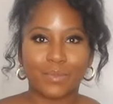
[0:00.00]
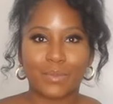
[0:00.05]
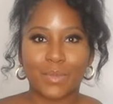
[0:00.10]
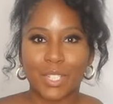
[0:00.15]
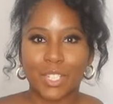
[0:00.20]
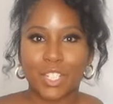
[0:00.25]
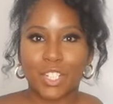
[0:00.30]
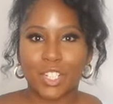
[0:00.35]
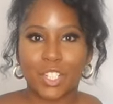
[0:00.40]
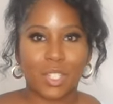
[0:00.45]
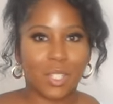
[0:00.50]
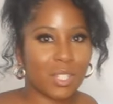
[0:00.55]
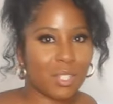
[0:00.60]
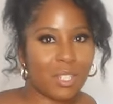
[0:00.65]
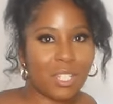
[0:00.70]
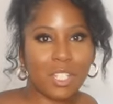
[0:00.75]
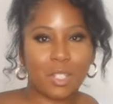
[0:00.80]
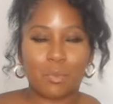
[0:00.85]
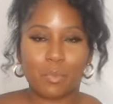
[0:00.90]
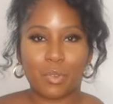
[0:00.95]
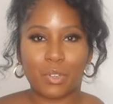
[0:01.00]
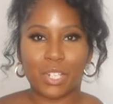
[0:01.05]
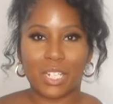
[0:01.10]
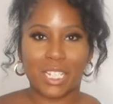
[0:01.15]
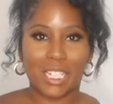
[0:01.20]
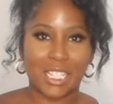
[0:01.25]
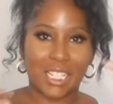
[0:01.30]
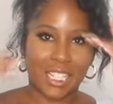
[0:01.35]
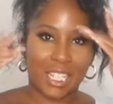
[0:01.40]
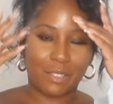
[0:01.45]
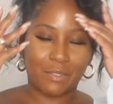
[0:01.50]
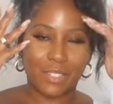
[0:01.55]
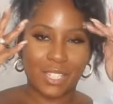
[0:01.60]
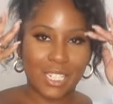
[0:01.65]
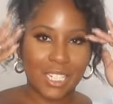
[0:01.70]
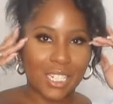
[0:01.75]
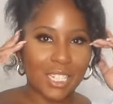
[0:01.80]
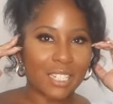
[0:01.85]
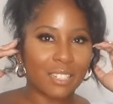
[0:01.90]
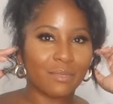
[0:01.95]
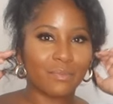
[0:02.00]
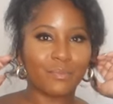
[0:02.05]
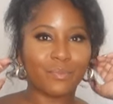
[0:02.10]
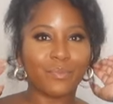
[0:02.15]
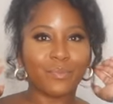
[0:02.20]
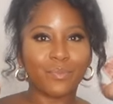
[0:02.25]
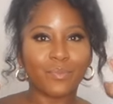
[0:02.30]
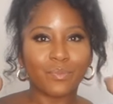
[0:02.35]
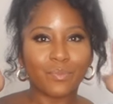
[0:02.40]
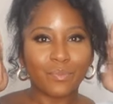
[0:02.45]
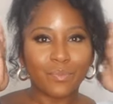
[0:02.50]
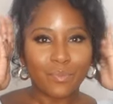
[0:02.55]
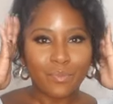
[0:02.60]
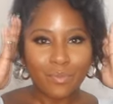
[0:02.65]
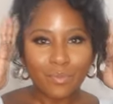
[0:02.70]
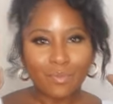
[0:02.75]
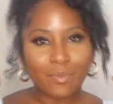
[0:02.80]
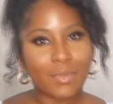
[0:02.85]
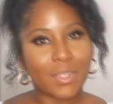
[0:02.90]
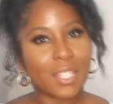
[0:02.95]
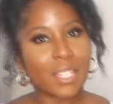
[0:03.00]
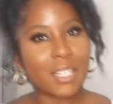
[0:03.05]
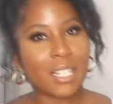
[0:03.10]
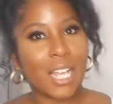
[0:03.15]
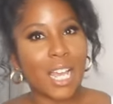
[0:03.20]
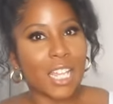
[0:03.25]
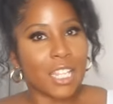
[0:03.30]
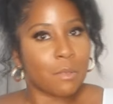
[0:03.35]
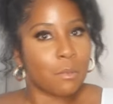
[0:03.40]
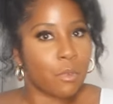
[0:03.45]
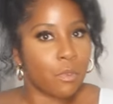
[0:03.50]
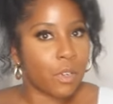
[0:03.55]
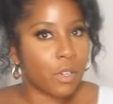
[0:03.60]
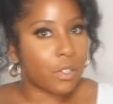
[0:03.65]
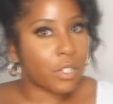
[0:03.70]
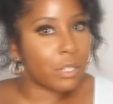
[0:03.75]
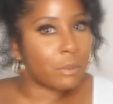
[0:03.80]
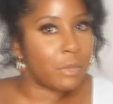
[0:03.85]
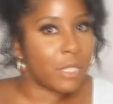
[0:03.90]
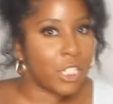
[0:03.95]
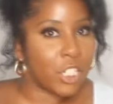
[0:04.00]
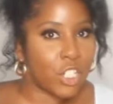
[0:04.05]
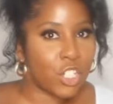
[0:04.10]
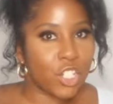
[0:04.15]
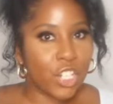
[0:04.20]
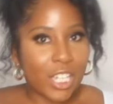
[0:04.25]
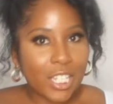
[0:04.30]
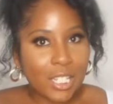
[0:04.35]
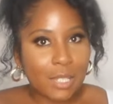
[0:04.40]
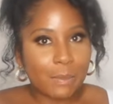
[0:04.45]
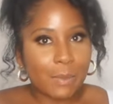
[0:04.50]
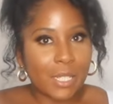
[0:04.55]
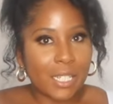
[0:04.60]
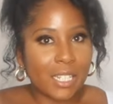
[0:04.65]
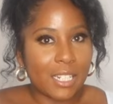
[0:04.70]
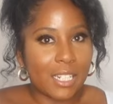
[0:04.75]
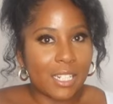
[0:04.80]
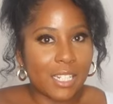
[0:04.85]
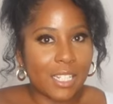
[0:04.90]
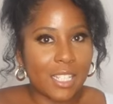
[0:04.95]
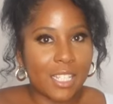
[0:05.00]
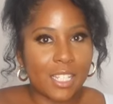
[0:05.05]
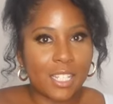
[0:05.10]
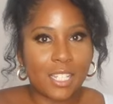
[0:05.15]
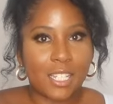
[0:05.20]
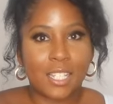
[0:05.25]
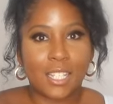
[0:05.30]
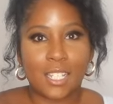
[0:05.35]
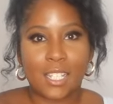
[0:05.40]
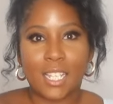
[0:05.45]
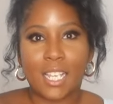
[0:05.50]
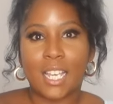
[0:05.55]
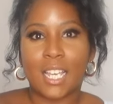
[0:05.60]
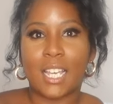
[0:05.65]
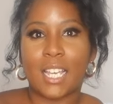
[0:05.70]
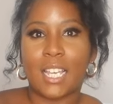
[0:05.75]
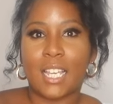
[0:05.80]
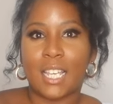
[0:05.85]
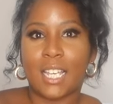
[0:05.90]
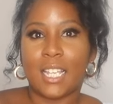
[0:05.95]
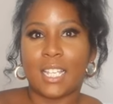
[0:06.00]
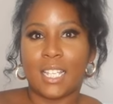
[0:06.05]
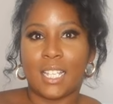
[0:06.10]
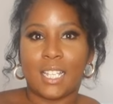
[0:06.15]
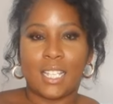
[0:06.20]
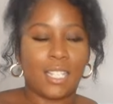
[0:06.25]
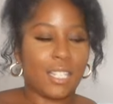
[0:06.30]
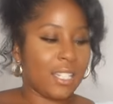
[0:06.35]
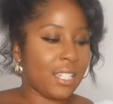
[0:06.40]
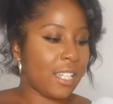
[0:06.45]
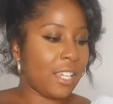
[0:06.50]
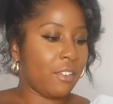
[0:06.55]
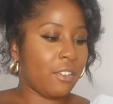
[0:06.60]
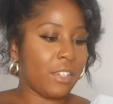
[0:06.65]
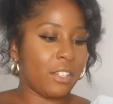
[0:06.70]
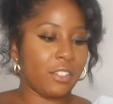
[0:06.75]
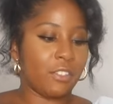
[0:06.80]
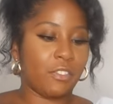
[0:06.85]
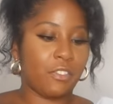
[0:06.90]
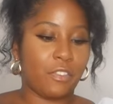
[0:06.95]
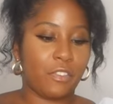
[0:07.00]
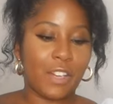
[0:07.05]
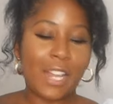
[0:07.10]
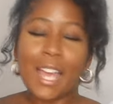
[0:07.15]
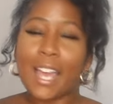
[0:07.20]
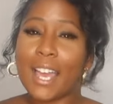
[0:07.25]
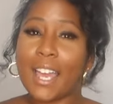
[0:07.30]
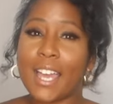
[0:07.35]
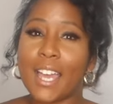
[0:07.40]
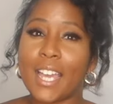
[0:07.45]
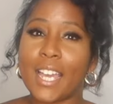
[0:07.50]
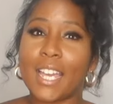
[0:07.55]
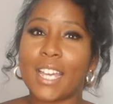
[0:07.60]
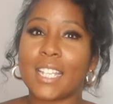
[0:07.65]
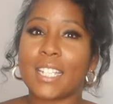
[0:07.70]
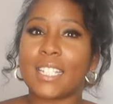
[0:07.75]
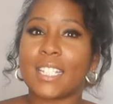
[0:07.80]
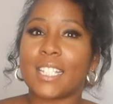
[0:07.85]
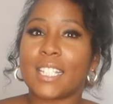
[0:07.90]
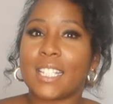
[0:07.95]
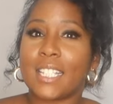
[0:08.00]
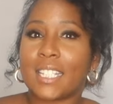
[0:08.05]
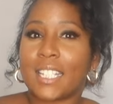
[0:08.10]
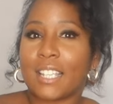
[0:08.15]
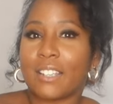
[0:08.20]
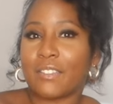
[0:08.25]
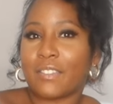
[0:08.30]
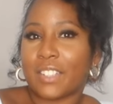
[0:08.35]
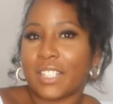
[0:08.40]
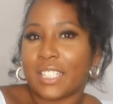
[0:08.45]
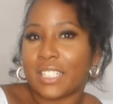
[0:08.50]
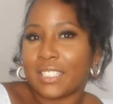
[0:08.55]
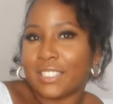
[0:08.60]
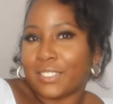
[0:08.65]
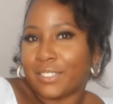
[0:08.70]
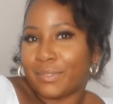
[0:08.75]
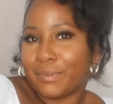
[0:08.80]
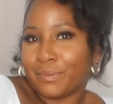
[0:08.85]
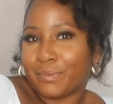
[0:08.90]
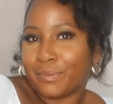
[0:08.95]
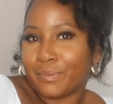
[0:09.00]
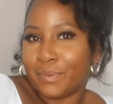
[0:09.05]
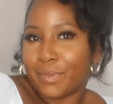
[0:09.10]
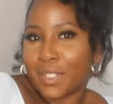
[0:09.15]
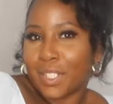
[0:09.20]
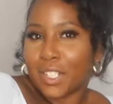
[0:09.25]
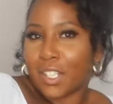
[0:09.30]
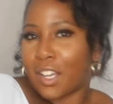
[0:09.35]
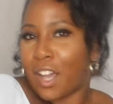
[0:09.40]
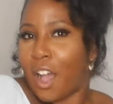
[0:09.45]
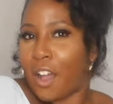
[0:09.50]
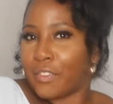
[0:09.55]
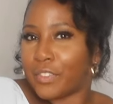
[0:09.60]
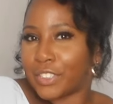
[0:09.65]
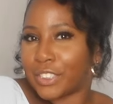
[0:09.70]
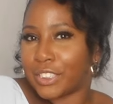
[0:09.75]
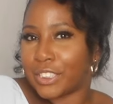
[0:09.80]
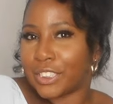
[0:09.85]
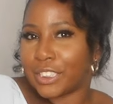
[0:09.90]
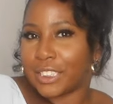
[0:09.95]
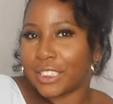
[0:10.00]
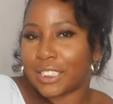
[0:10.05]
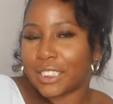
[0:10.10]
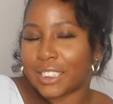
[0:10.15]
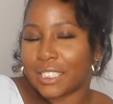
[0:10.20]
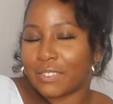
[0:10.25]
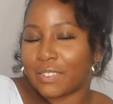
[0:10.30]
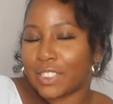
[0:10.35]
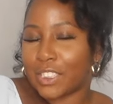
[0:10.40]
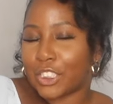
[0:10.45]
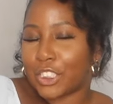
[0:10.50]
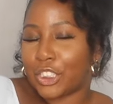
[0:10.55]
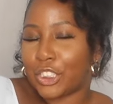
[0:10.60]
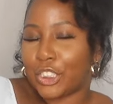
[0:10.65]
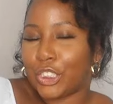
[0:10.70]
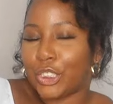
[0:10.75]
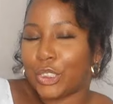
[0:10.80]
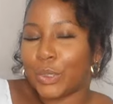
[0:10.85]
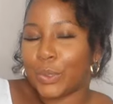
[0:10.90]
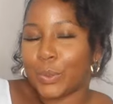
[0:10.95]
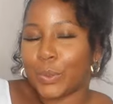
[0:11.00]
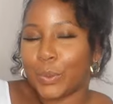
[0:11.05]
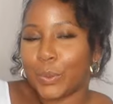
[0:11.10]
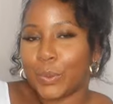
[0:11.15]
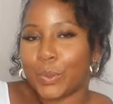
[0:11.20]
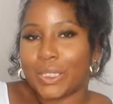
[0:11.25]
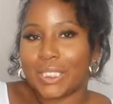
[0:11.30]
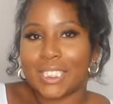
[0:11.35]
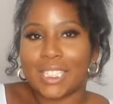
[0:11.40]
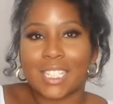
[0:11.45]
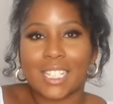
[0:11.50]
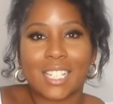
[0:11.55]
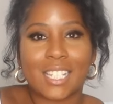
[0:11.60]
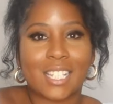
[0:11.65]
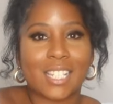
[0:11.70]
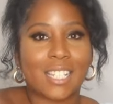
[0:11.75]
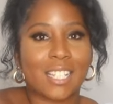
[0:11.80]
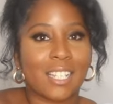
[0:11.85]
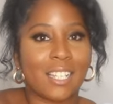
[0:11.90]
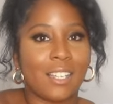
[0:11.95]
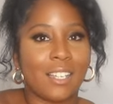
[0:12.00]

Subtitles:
And it's just, it's pretty, it's giving Esmeralda meets Jasmine. It's giving flared, it's giving covered, it's giving cute, it's